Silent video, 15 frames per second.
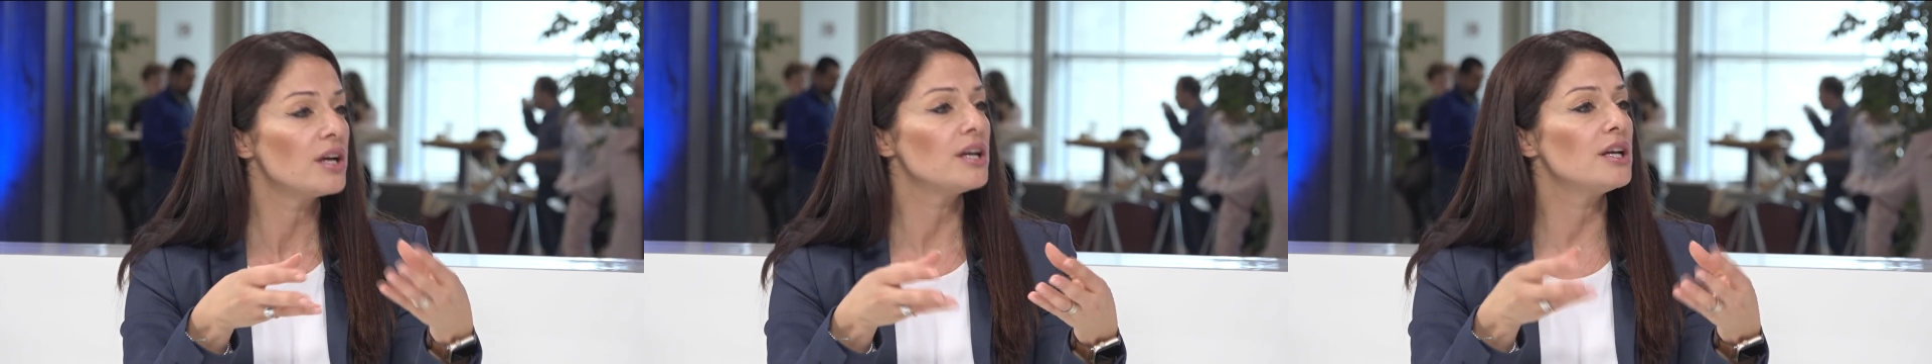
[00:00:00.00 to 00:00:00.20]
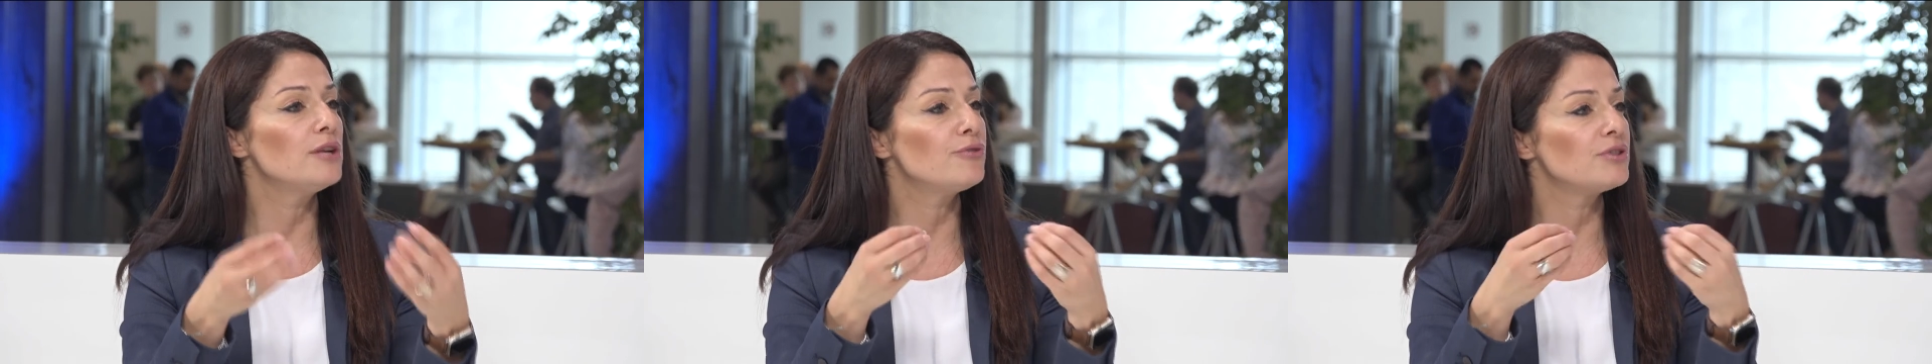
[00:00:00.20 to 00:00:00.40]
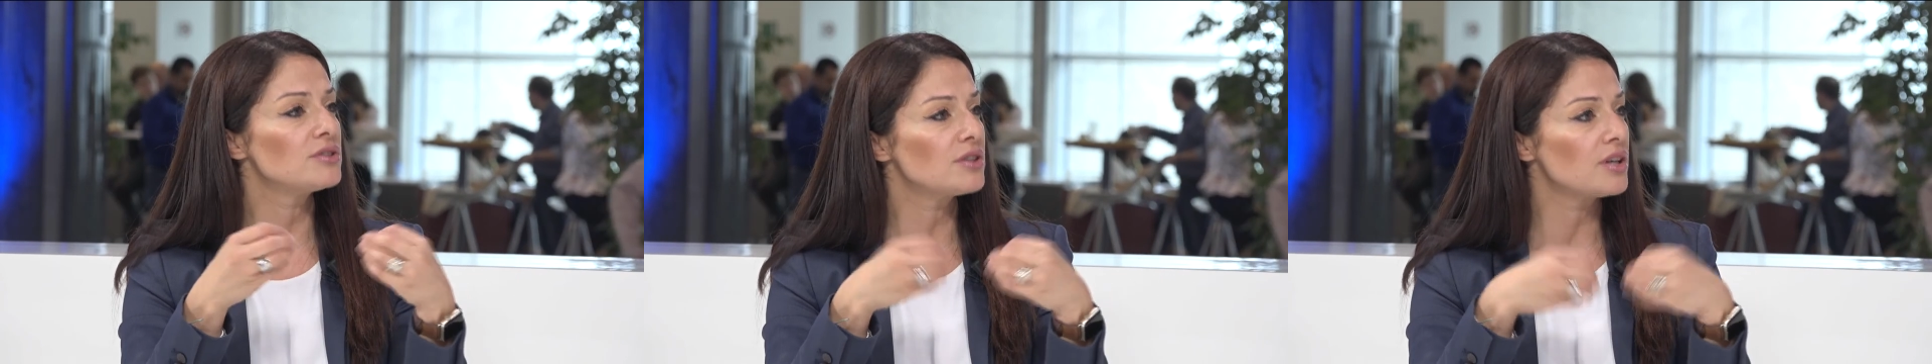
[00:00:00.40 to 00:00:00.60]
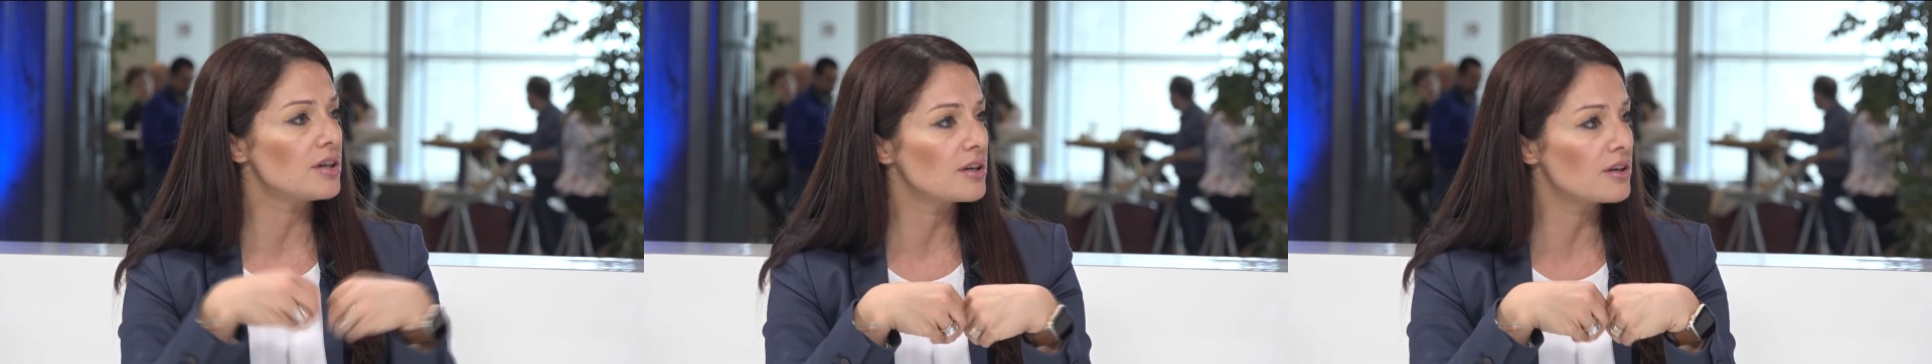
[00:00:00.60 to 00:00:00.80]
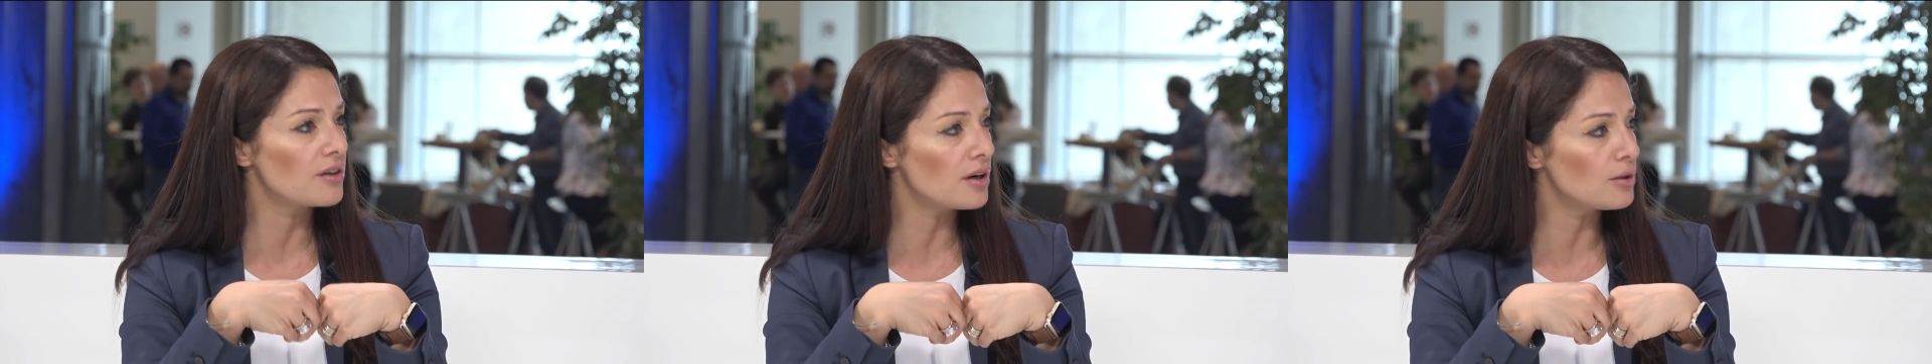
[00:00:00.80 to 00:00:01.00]
even
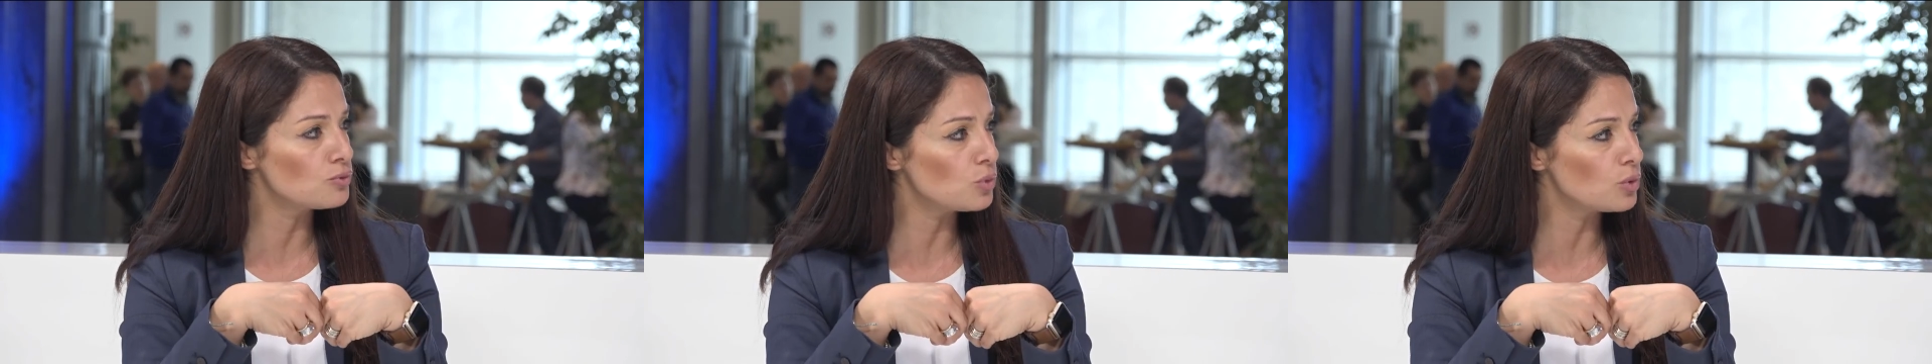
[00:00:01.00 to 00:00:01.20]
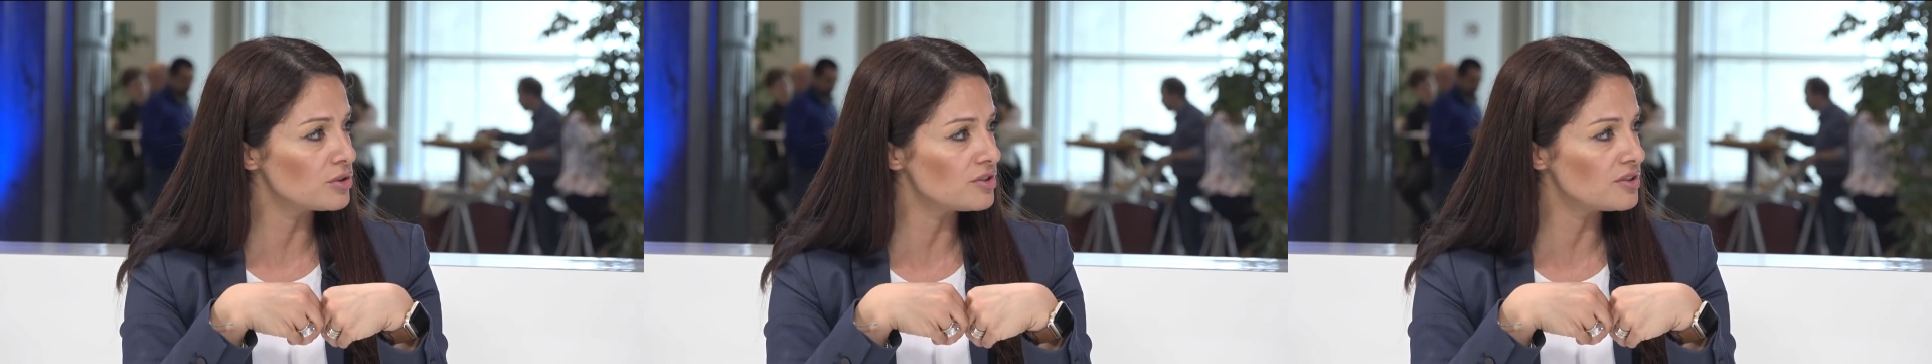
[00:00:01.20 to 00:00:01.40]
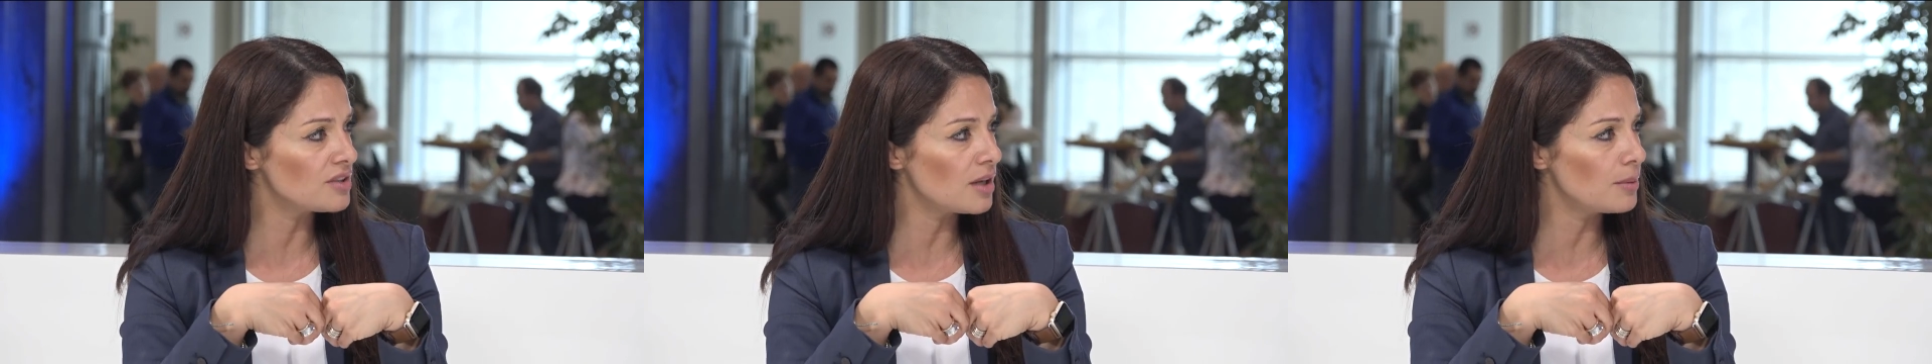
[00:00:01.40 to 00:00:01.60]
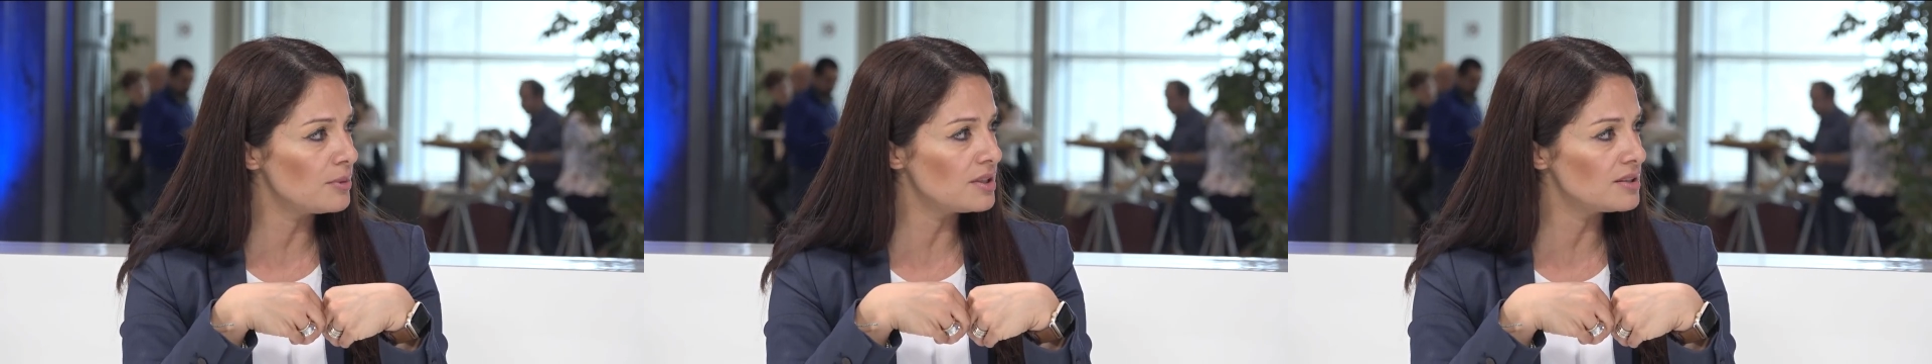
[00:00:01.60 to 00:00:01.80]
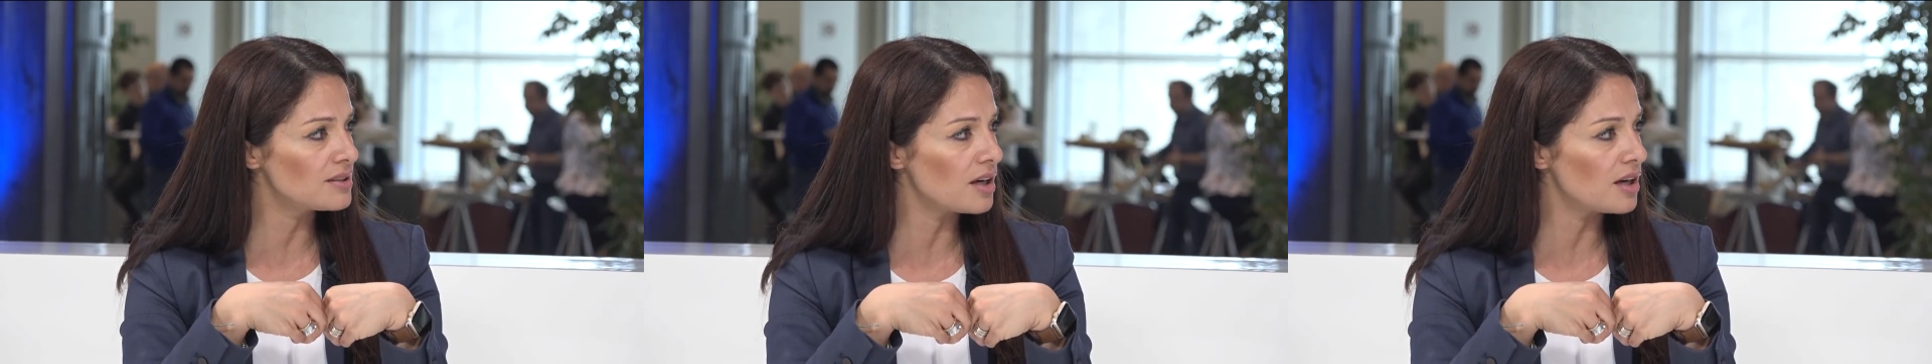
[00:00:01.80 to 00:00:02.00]
their groundwater tables